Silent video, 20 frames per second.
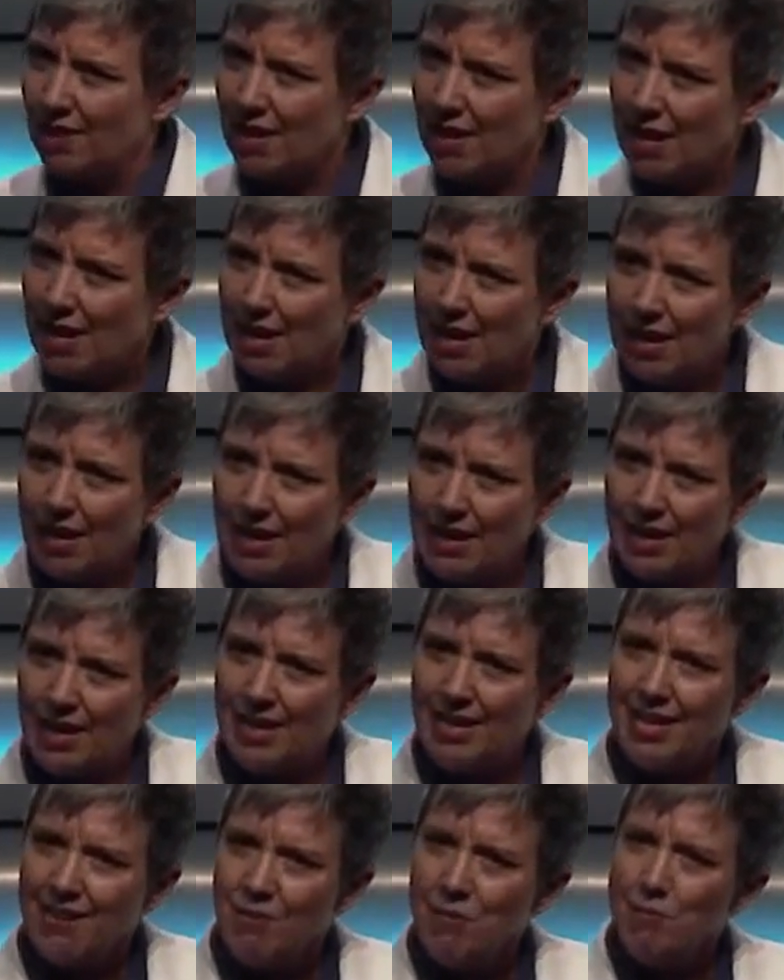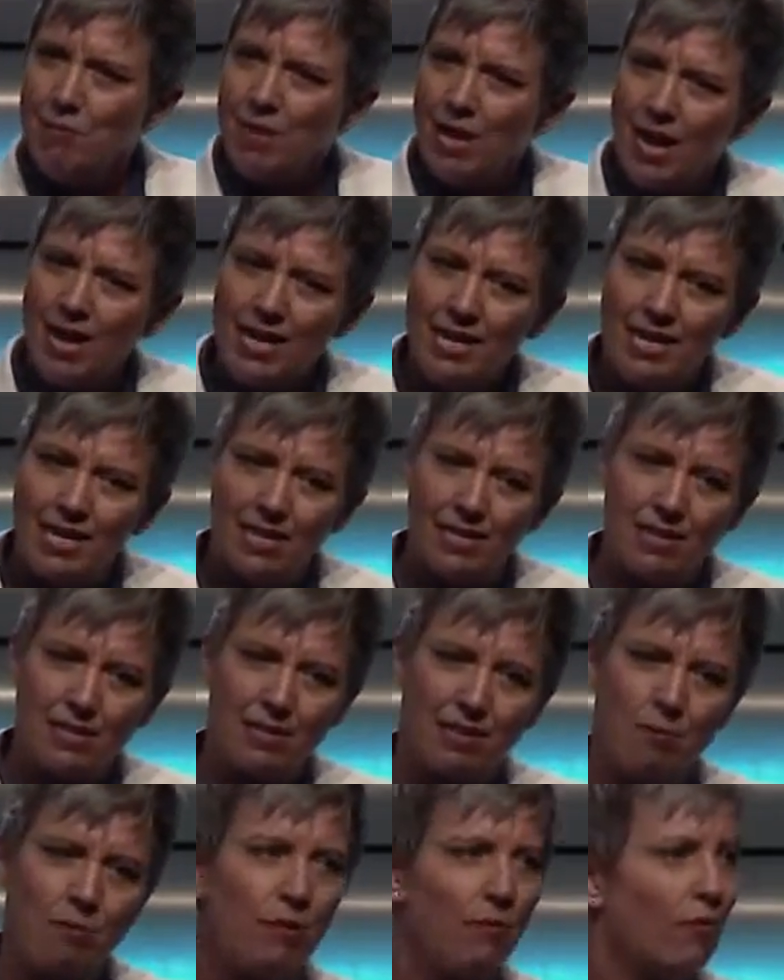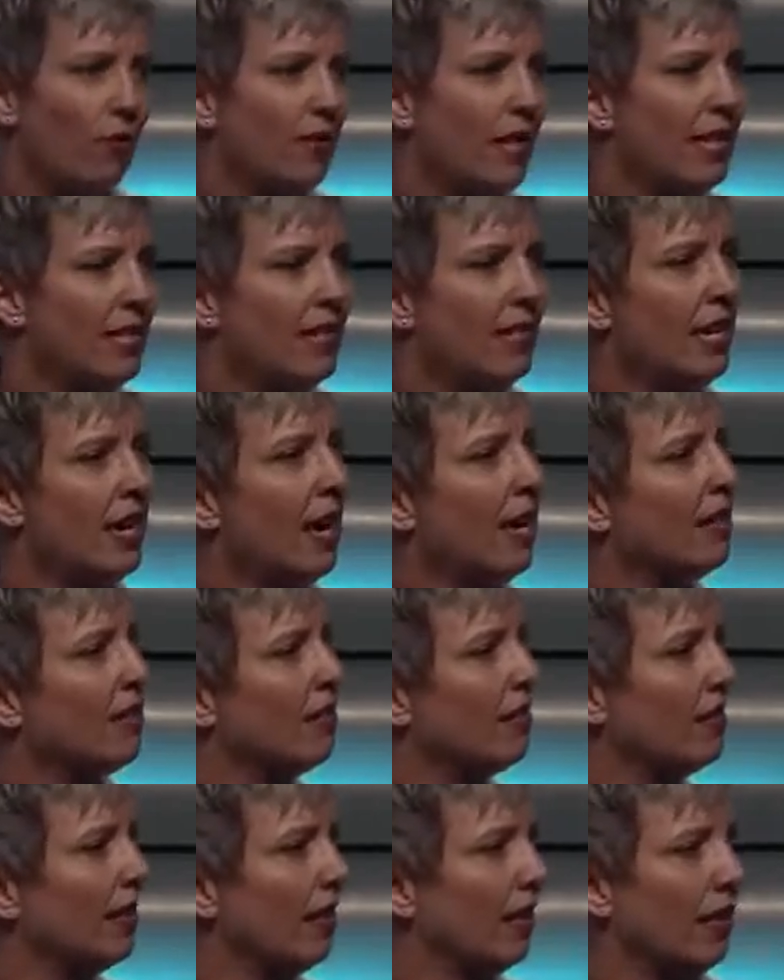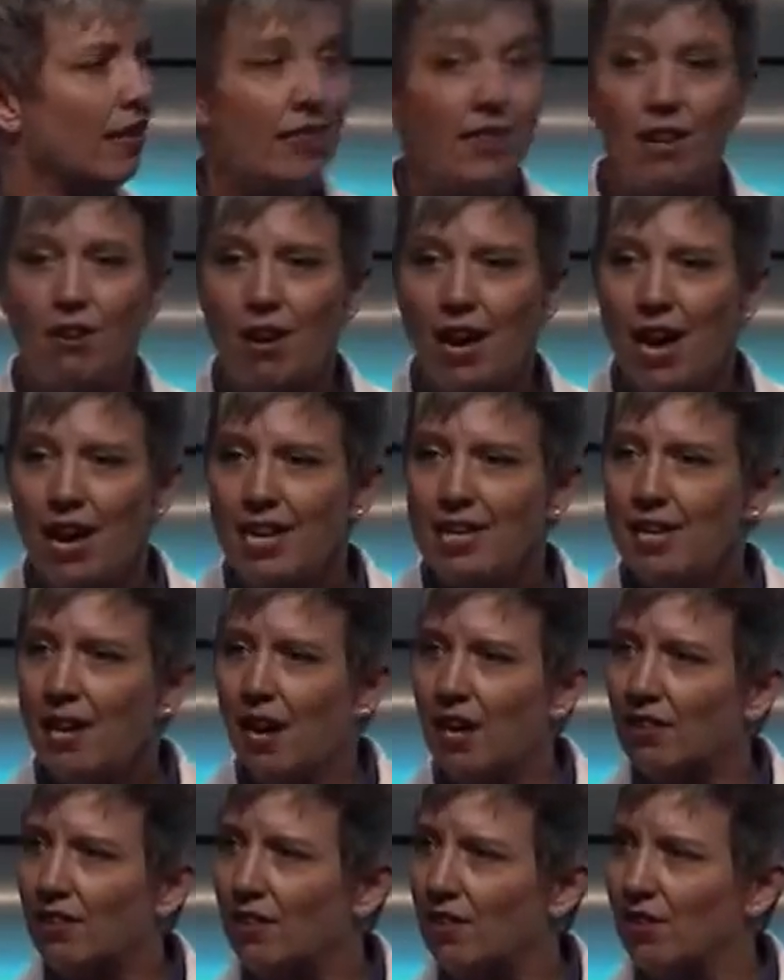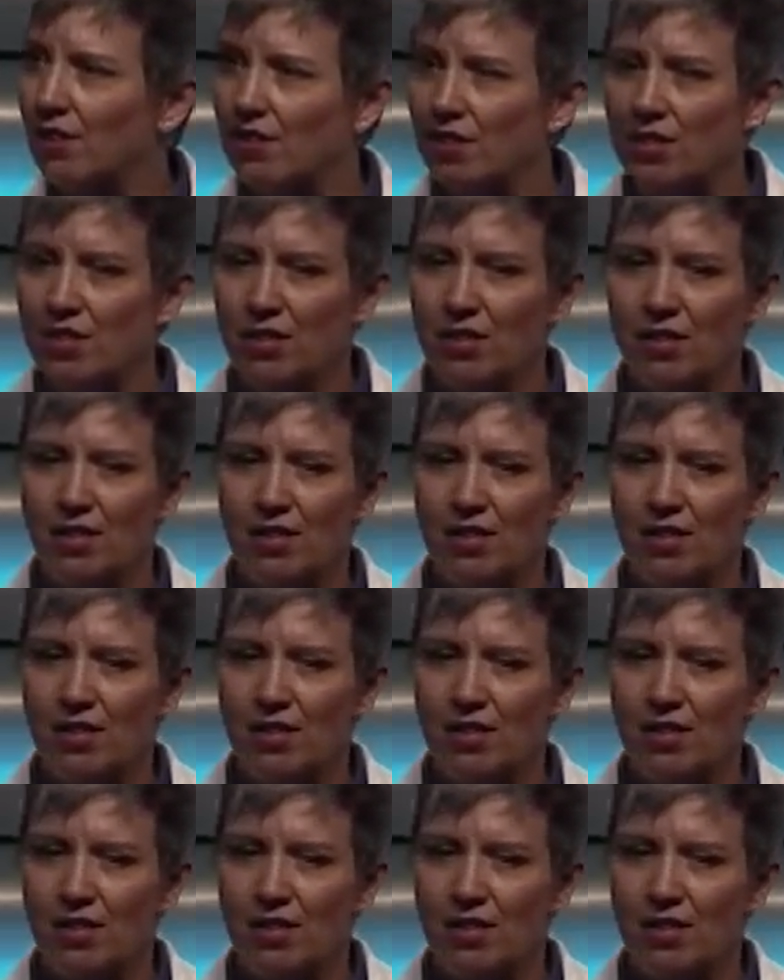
eye and even blindness before they see us. They're eye doctors.